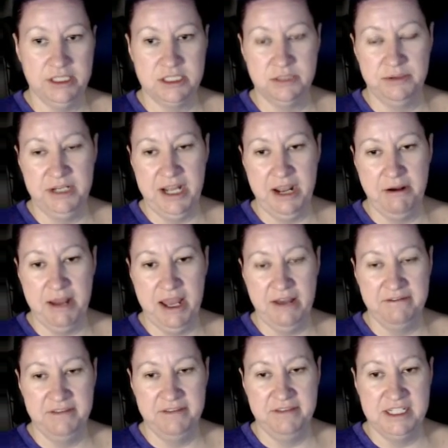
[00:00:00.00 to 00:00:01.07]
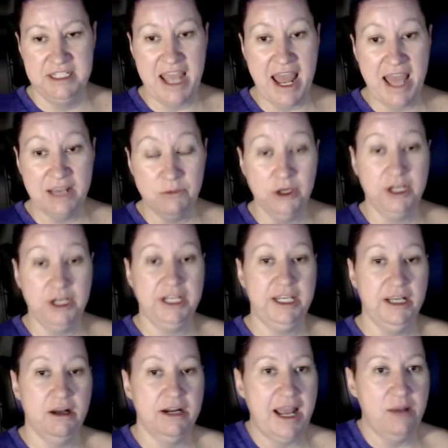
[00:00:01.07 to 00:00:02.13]
So we now have the tag working
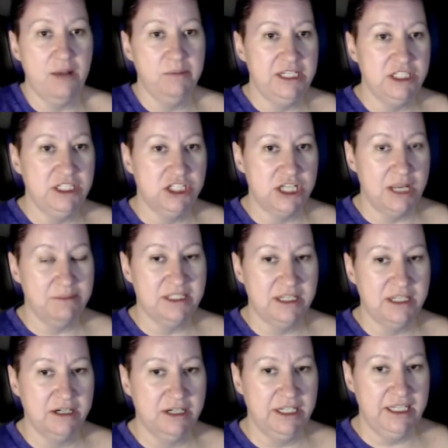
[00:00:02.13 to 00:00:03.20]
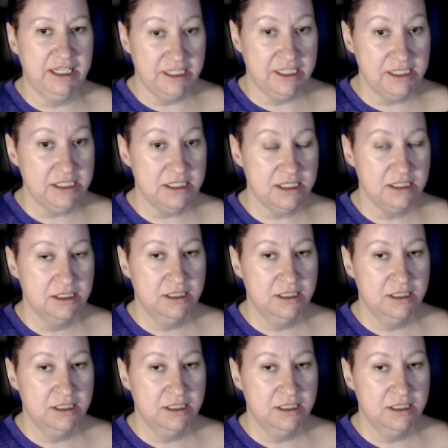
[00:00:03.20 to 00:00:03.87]
on how many gems there is.